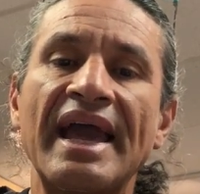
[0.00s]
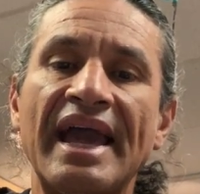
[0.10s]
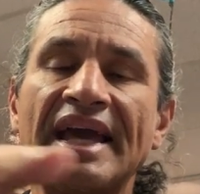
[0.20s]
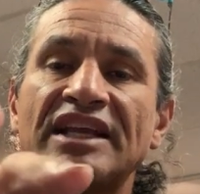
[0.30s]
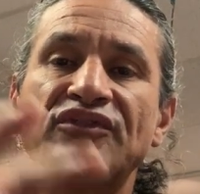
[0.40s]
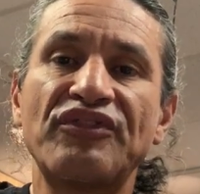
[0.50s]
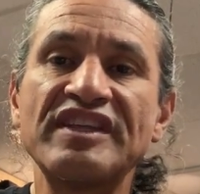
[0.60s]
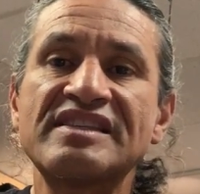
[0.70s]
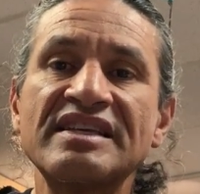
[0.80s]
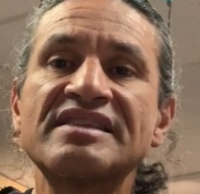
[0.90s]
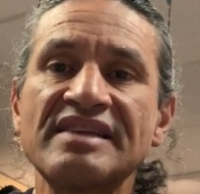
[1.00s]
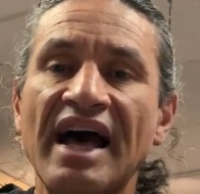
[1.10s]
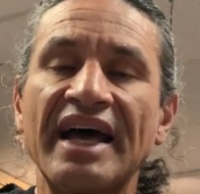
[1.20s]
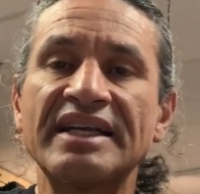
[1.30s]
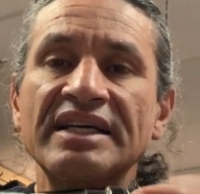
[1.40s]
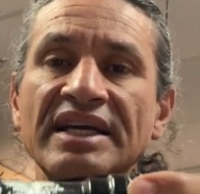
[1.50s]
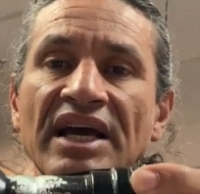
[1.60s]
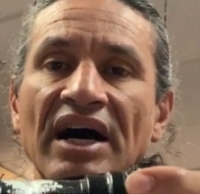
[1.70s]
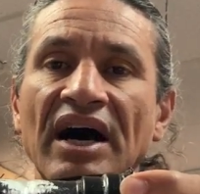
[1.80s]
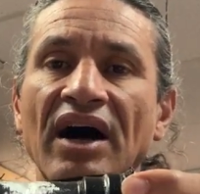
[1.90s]
and it fits inside
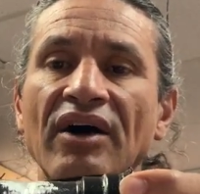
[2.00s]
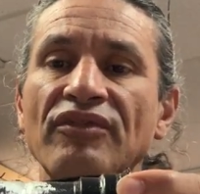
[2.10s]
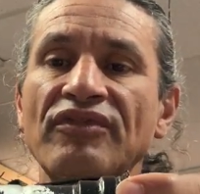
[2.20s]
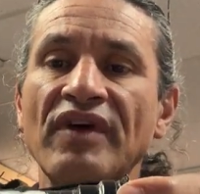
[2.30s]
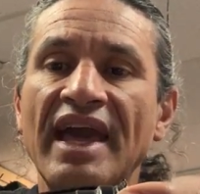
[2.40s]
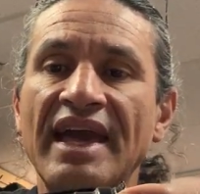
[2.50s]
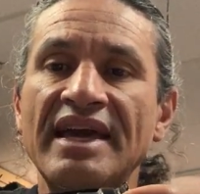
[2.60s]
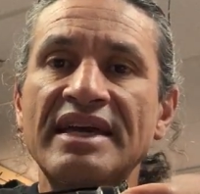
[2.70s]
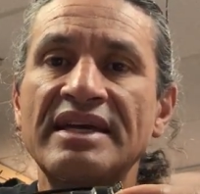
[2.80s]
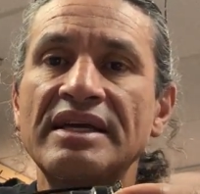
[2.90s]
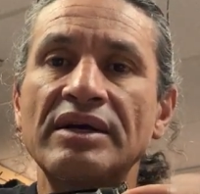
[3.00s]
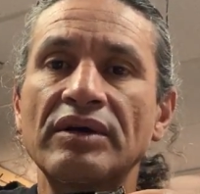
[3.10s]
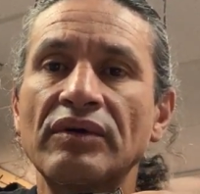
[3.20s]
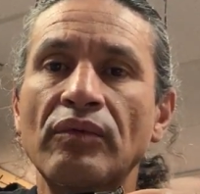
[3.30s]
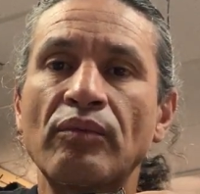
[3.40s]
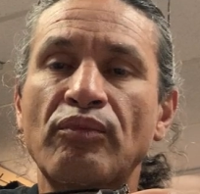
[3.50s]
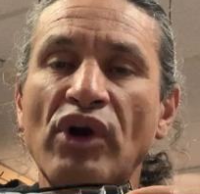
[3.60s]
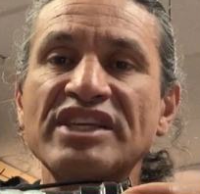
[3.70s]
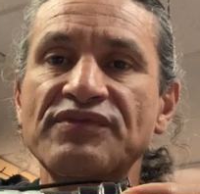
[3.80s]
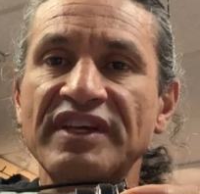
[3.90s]
of a
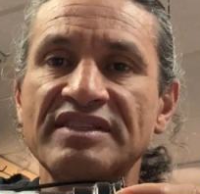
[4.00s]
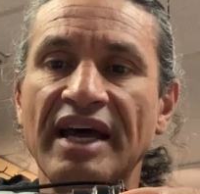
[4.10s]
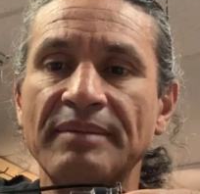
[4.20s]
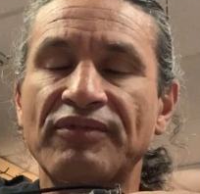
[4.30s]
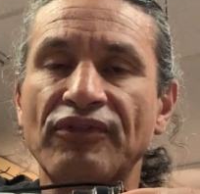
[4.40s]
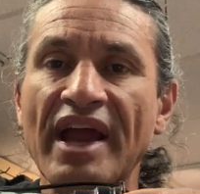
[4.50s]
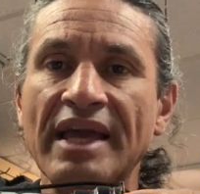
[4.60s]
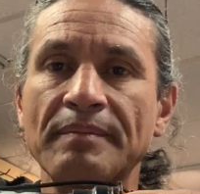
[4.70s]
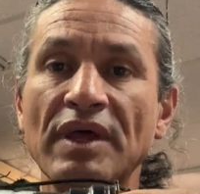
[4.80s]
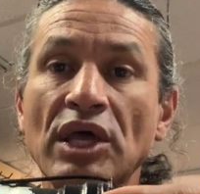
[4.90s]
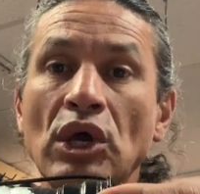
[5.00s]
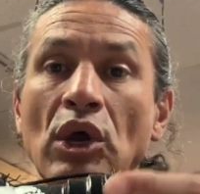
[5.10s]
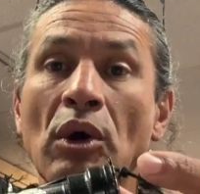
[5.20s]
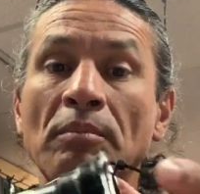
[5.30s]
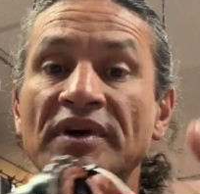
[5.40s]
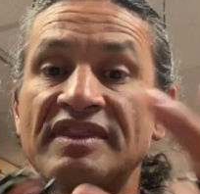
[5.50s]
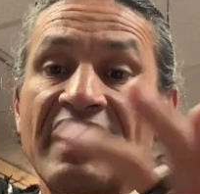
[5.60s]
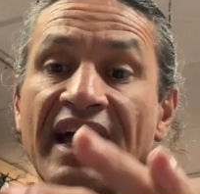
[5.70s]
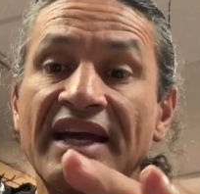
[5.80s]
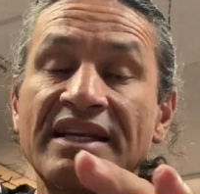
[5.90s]
press fit type frame. But
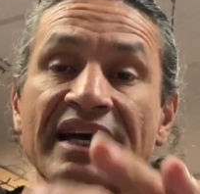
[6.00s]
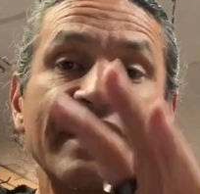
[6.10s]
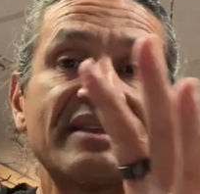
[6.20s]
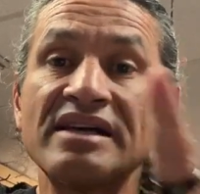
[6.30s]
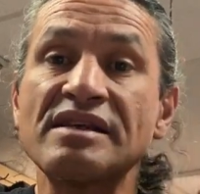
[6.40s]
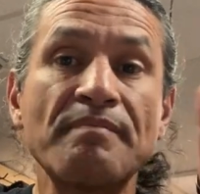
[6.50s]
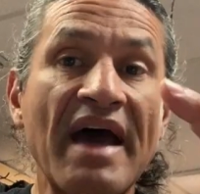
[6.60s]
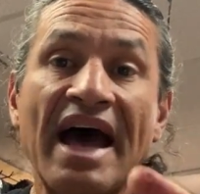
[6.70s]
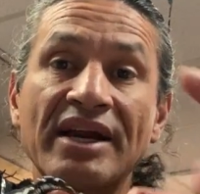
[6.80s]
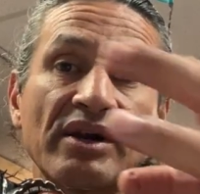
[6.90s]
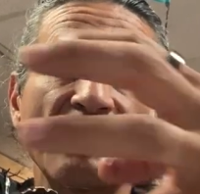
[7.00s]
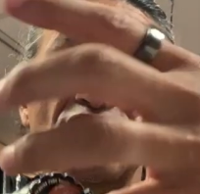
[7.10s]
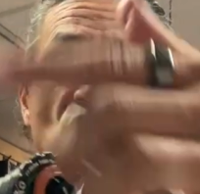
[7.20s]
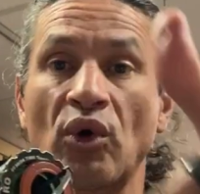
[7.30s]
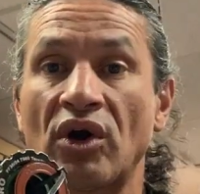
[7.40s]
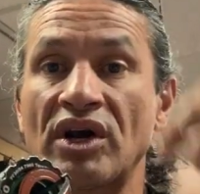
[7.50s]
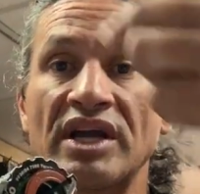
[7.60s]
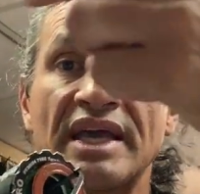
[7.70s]
then it doesn't matter if your